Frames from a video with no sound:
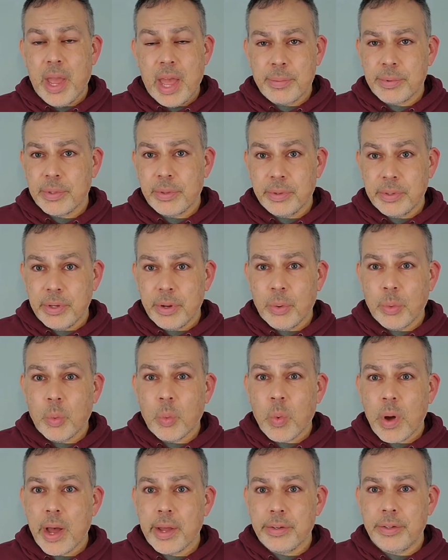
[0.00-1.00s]
absolutely don't
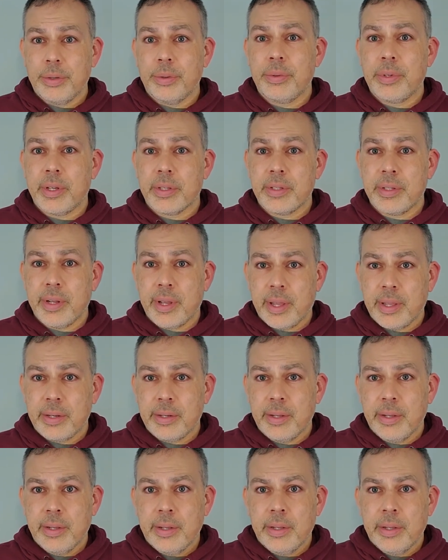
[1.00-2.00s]
want to just yet.
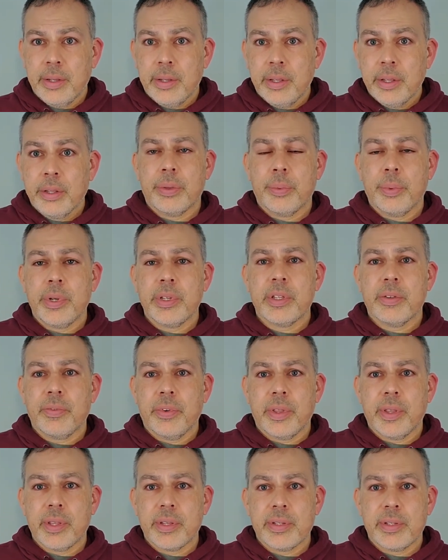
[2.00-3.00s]
The reason for
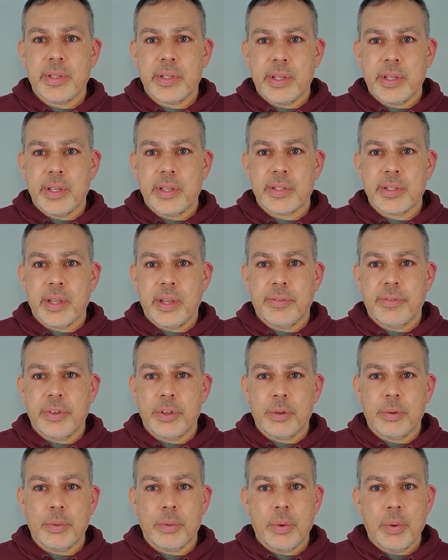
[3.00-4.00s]
this is if
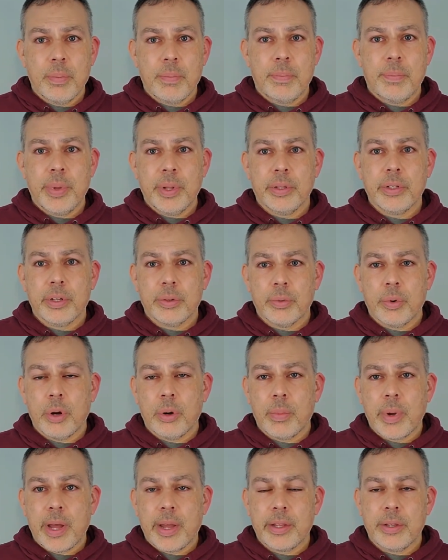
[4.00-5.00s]
you build your
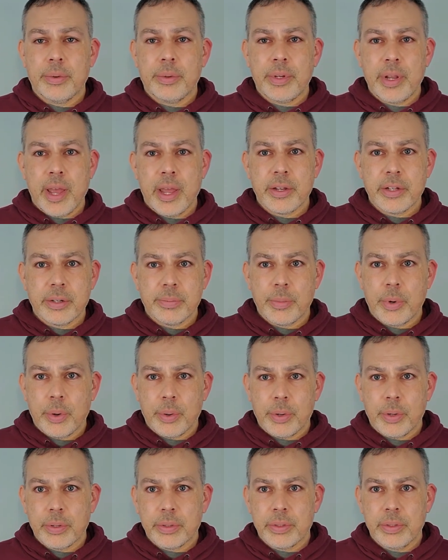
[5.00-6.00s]
robot, you attach your
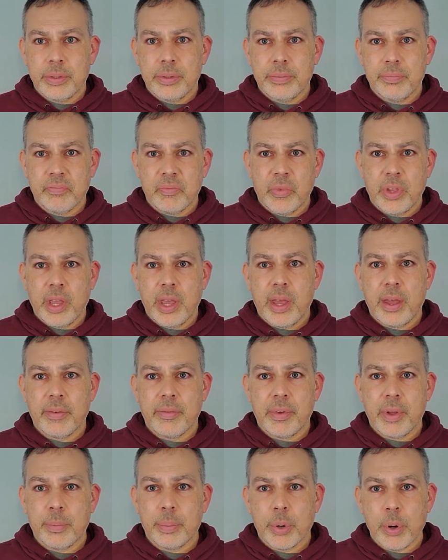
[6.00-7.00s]
motors, you have
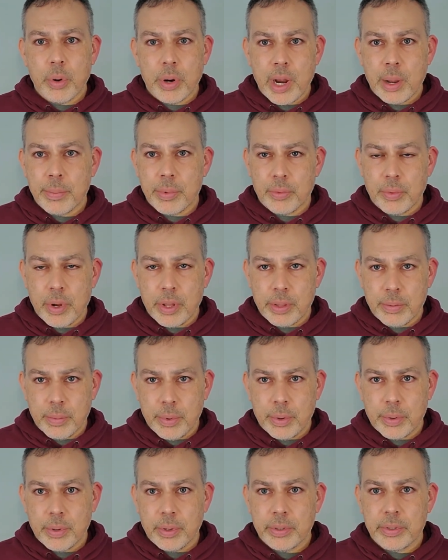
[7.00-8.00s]
a program to run the
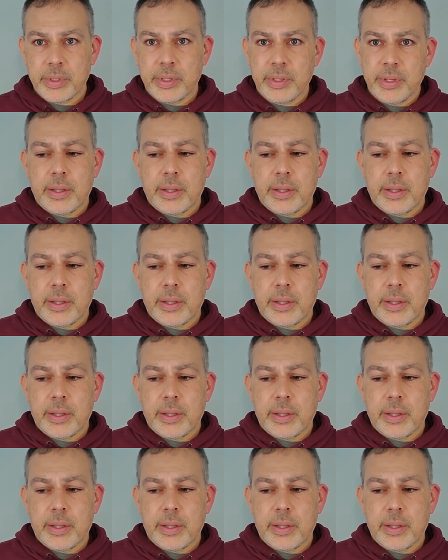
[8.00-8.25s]
motors,